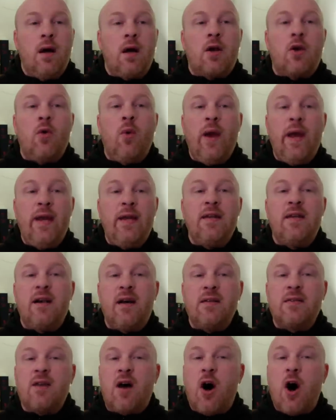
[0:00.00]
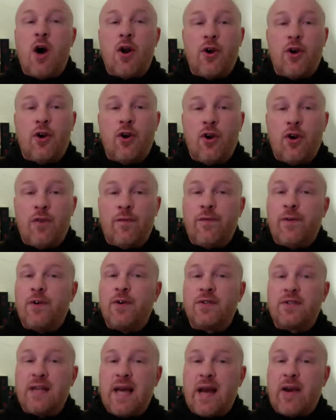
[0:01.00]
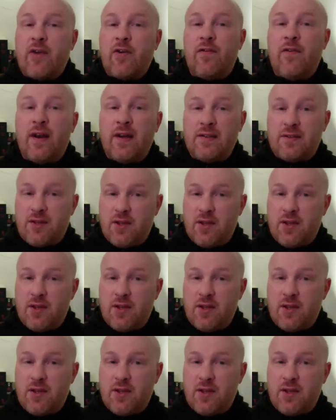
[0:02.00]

Egwene does honor her for her sacrifice,